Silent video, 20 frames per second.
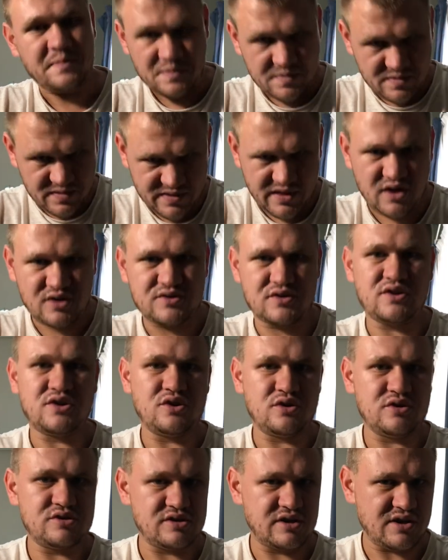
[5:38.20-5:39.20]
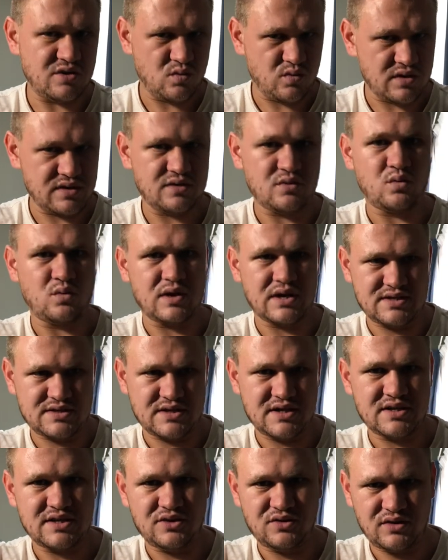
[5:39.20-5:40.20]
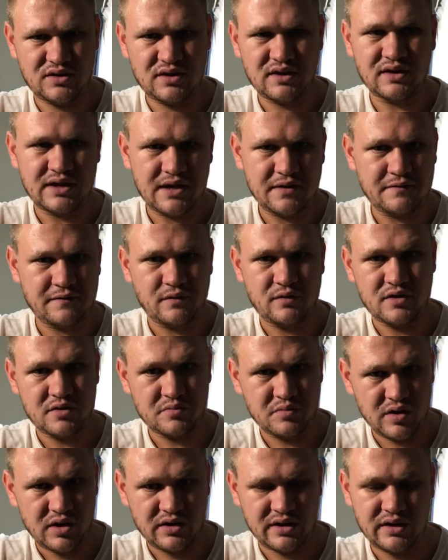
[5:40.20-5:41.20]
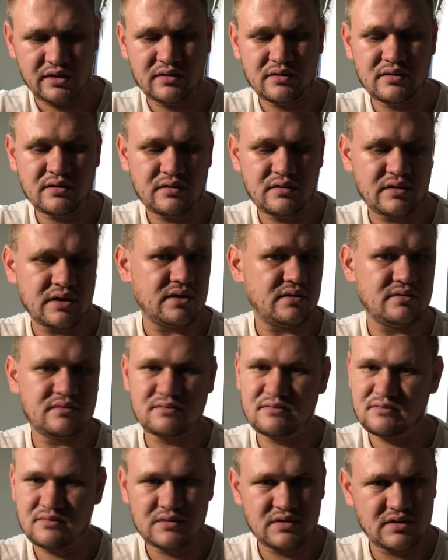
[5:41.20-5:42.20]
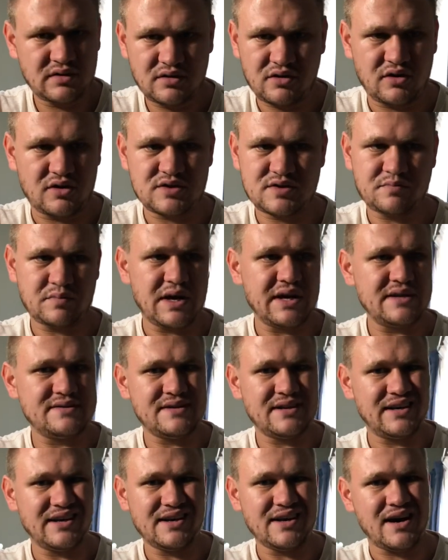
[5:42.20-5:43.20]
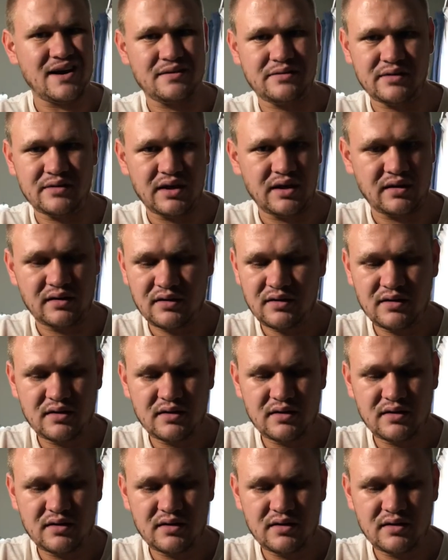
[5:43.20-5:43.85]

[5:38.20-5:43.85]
those are usually the ones that you can get for a bargain that cost basically nothing.